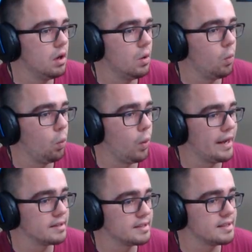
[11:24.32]
Oh,
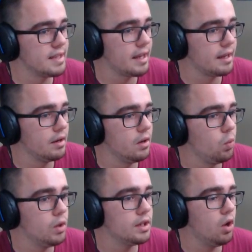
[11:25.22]
wait a
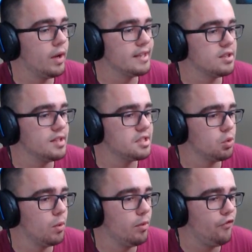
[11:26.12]
second. What? Okay, so this is
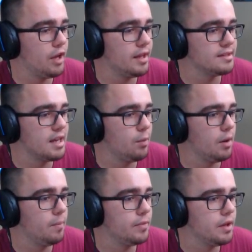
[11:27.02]
the room we found last time with
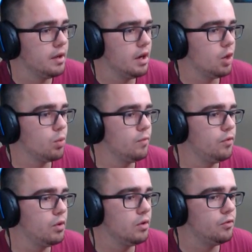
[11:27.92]
a room
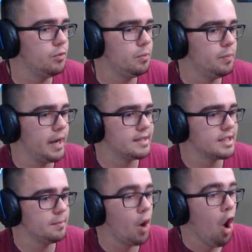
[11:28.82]
full of
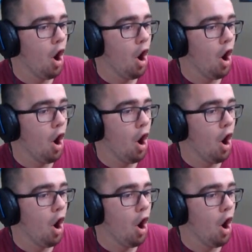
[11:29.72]
basketball.